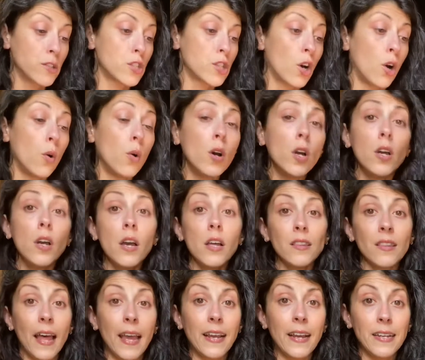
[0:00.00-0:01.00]
So
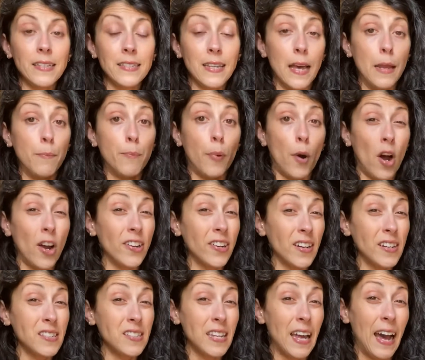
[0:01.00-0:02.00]
like I said,
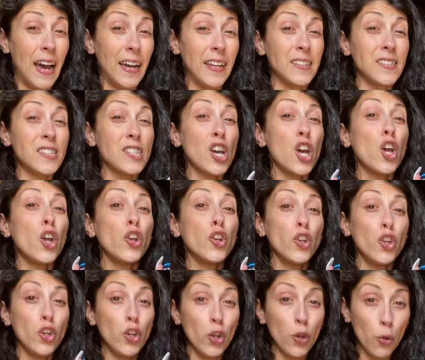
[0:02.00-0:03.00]
Bondi Sands,
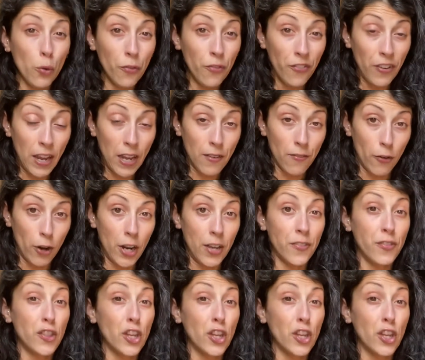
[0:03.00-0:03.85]
new favorite.